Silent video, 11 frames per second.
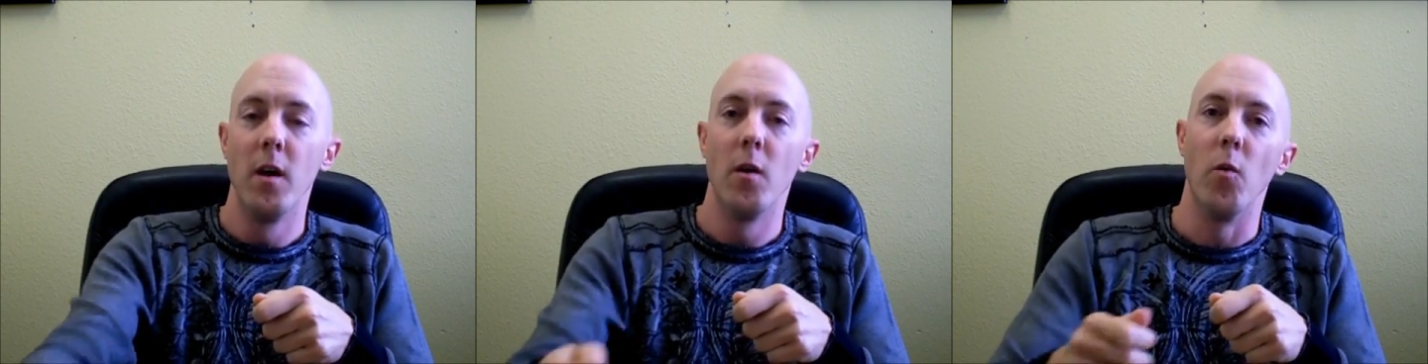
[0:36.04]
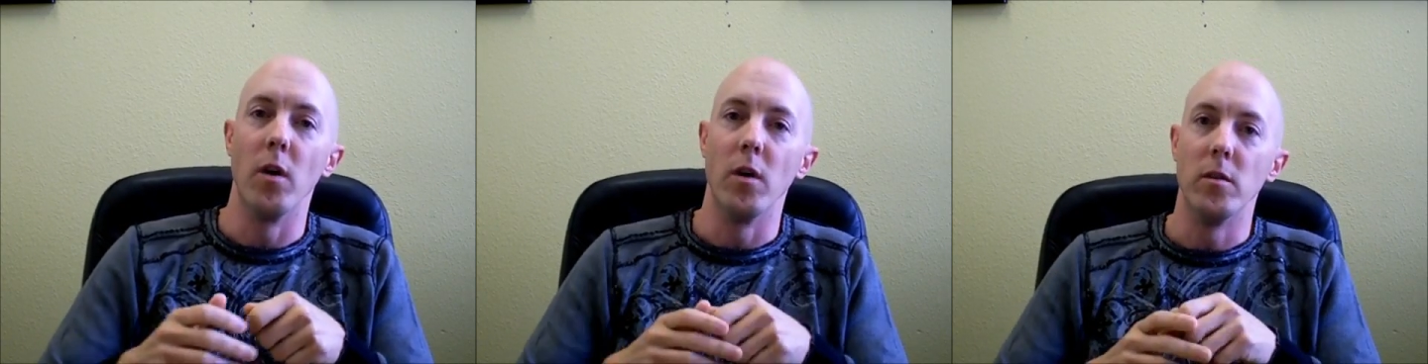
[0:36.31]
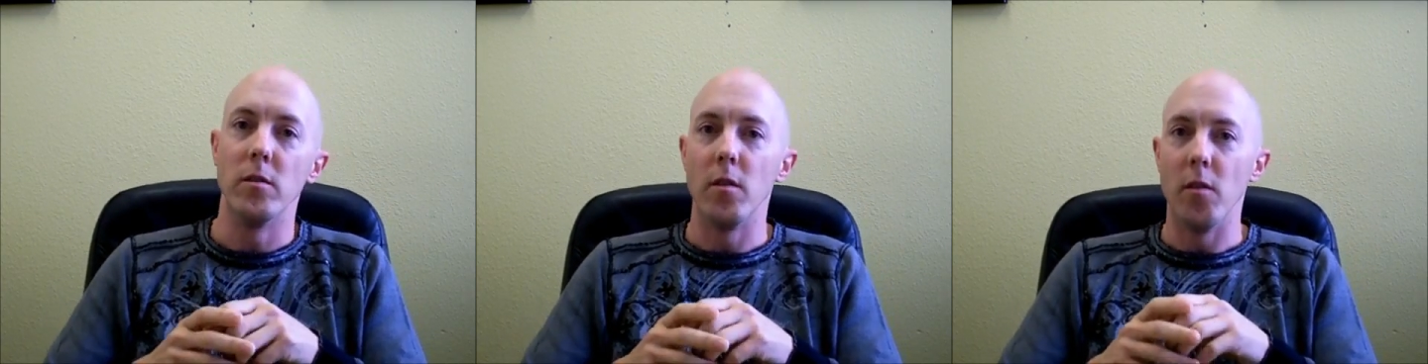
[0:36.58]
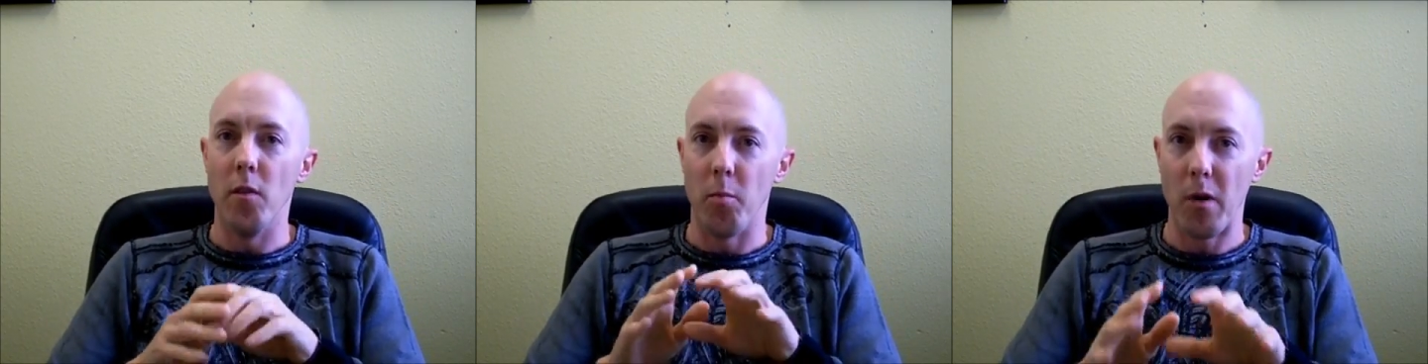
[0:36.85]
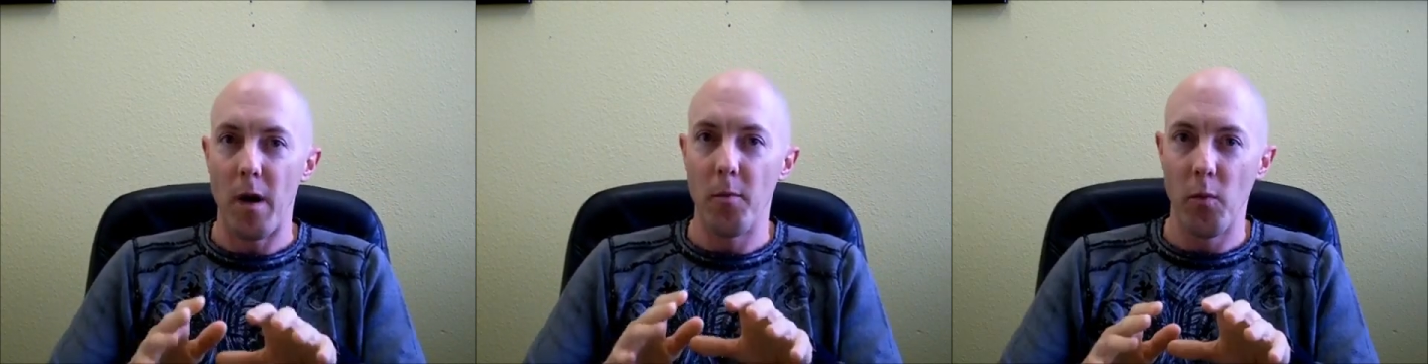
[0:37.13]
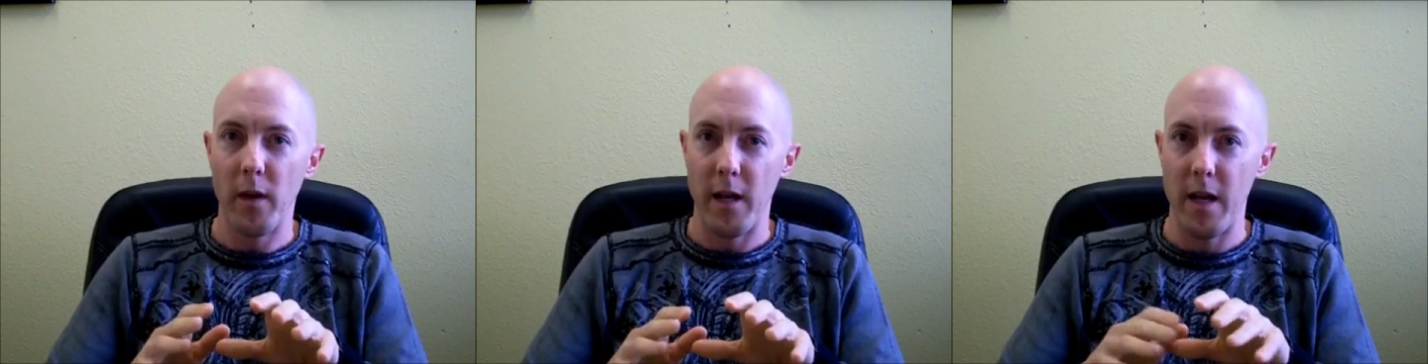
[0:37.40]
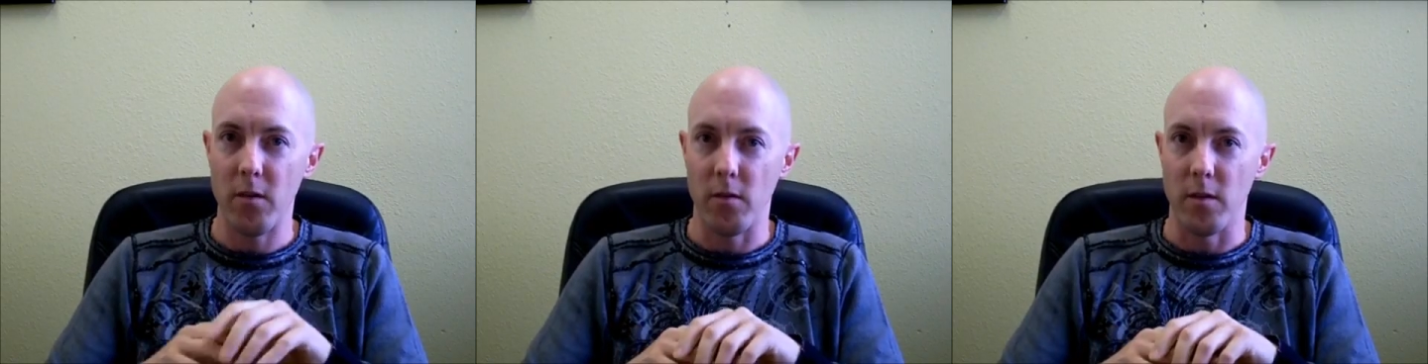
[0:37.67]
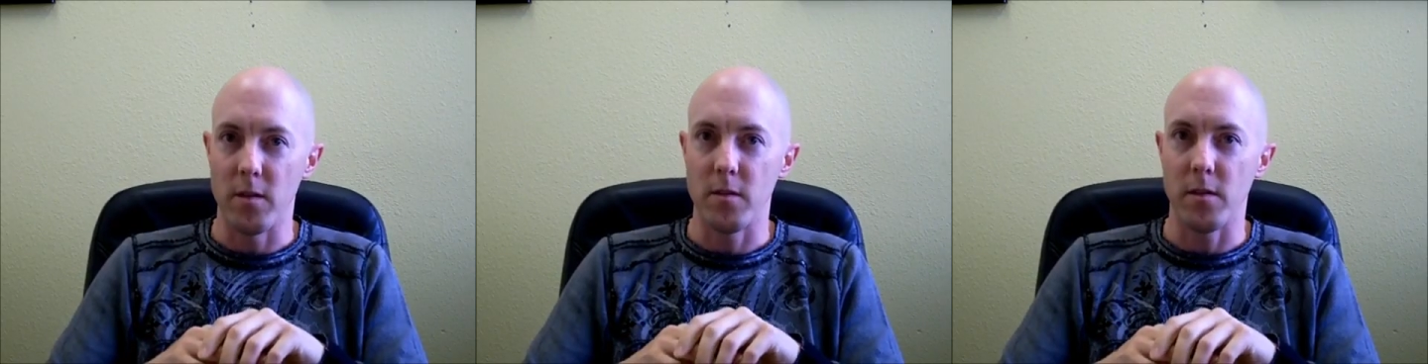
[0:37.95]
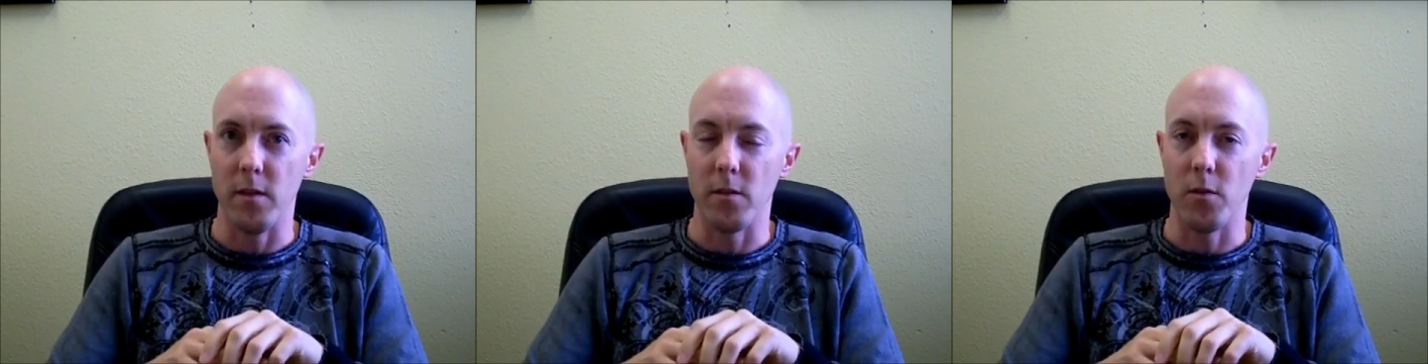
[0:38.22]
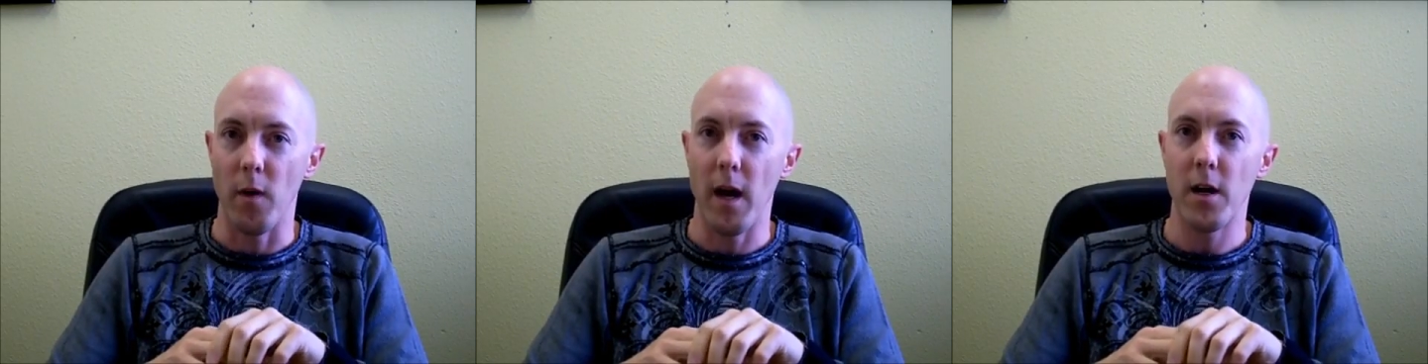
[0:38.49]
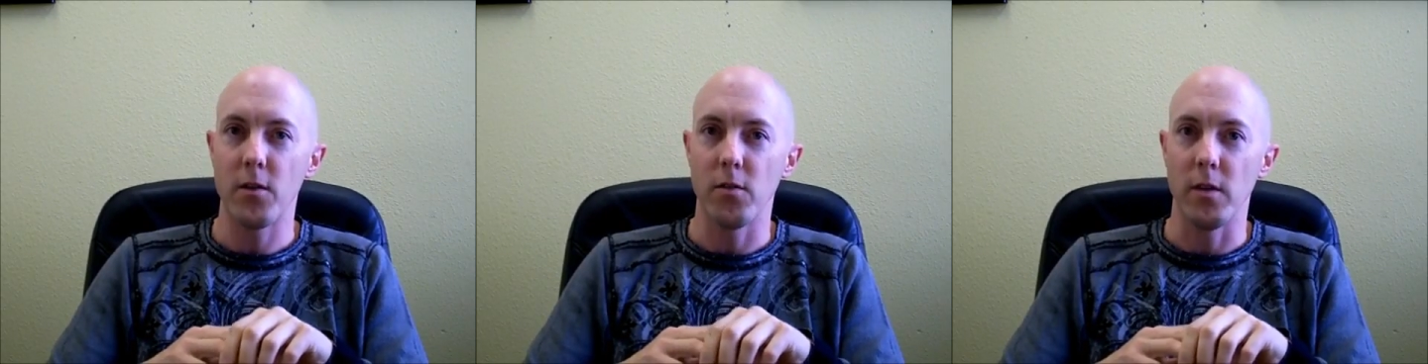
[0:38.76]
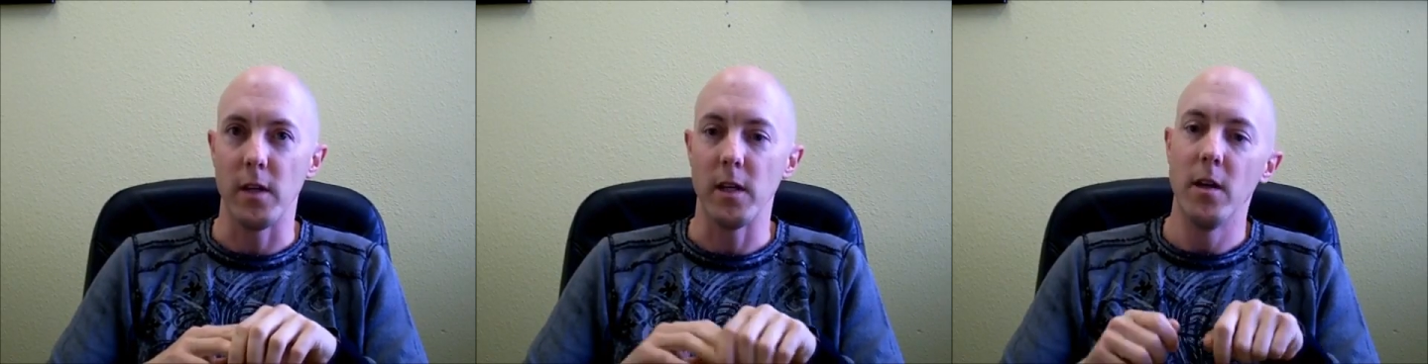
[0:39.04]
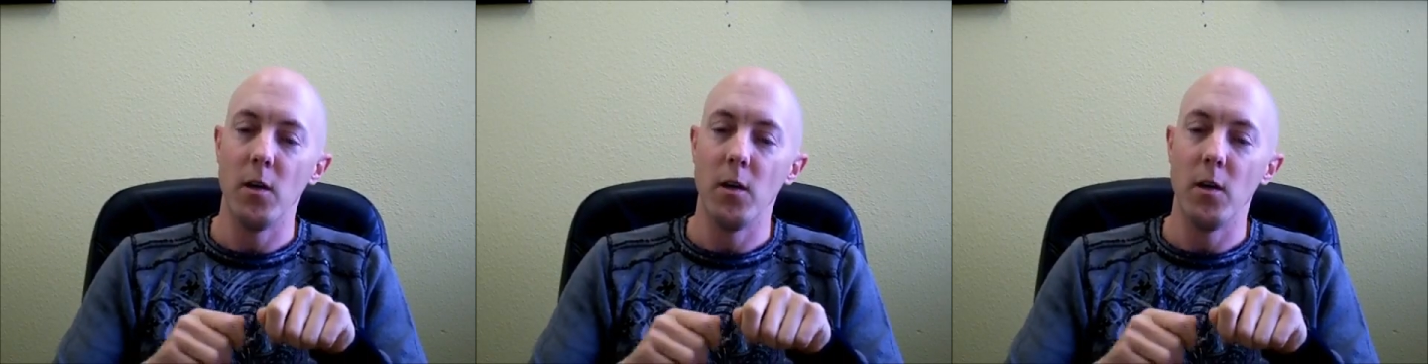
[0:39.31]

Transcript: Well, the proper way to handle this is to actually,